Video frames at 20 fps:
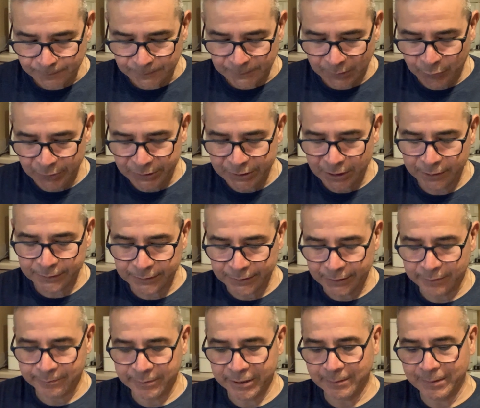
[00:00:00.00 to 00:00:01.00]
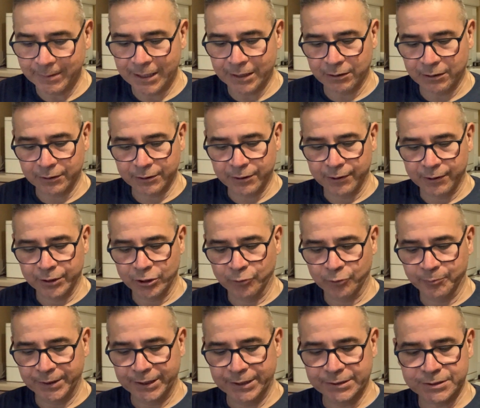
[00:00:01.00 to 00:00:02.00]
We talked a little bit about our current
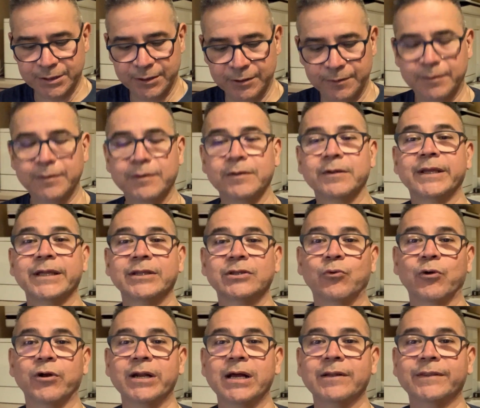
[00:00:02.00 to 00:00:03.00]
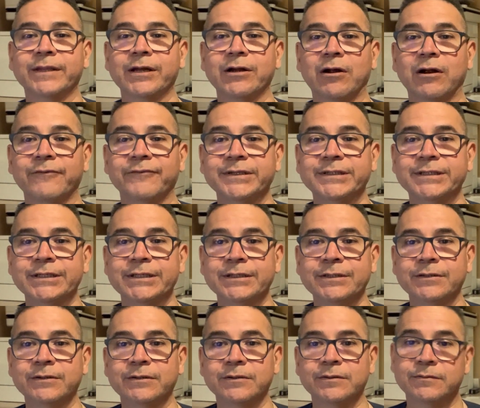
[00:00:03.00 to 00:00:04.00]
openings. Get the word out there,
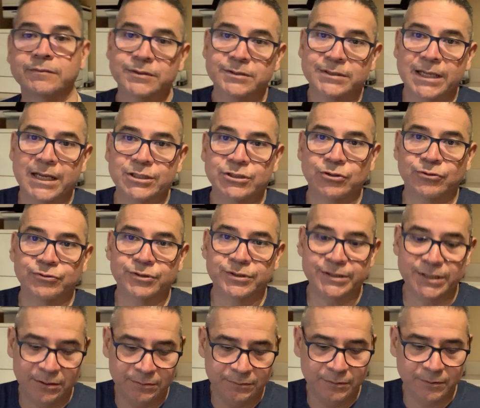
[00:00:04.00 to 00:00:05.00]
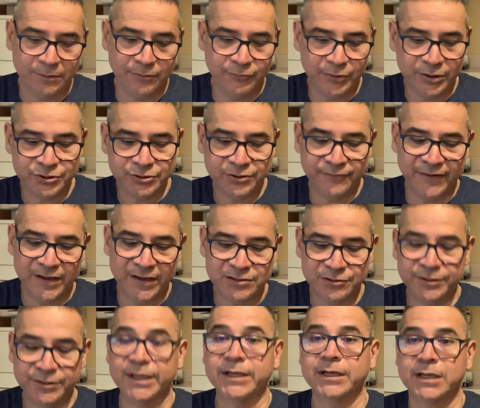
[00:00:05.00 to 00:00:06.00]
RVT/ultrasound, registered
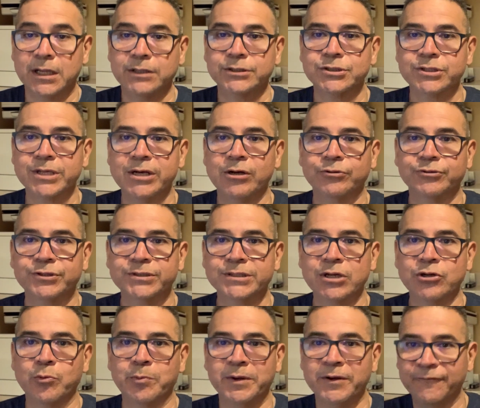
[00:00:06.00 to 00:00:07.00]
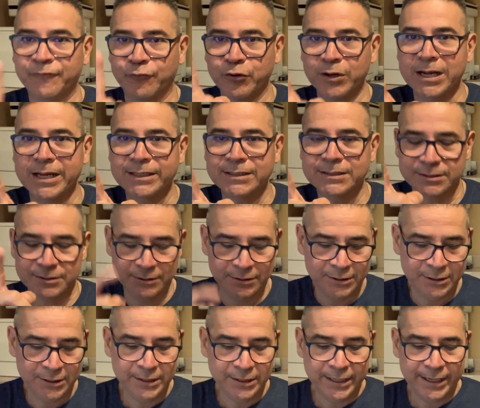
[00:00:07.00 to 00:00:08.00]
vascular technologist, ultrasound opening 4 nights.
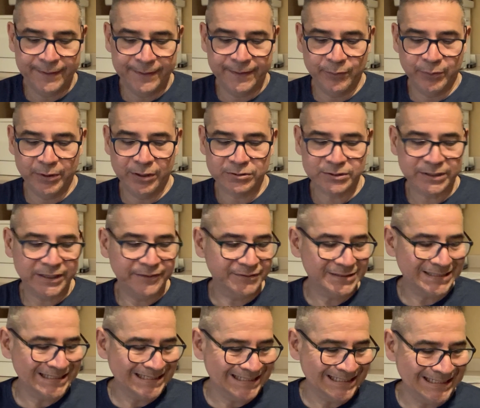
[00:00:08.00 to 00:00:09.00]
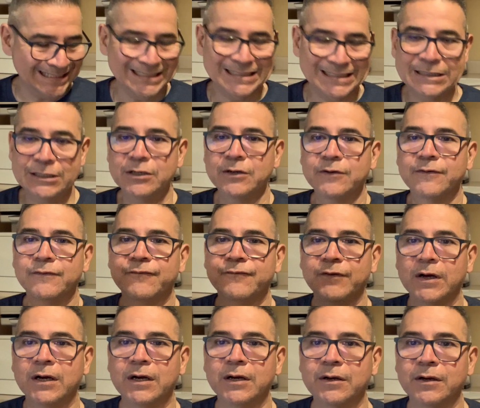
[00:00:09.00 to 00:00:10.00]
And then we also have a CT
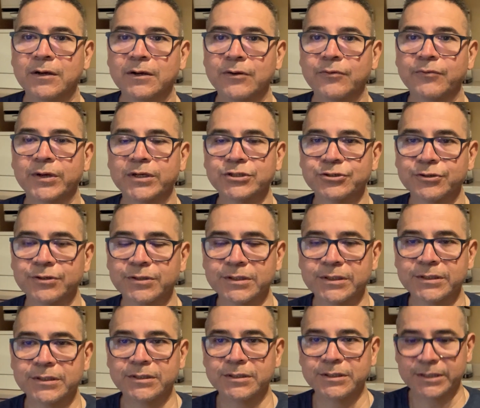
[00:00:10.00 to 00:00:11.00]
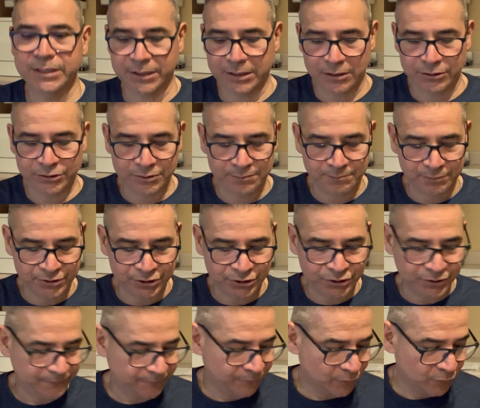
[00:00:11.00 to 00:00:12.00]
registered technologist
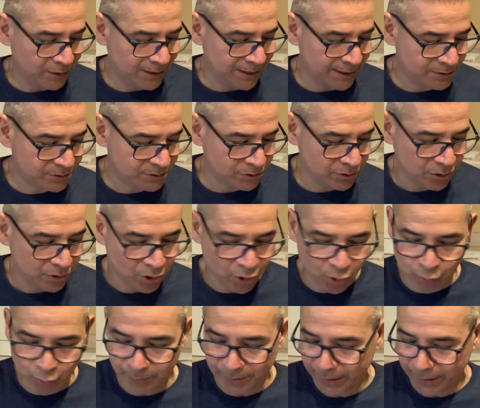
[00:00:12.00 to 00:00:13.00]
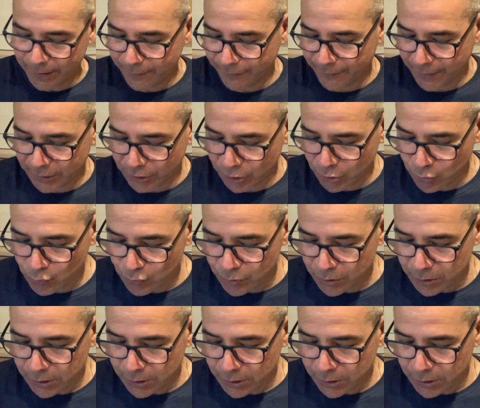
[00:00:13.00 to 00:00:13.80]
position 4 nights open. Thank you.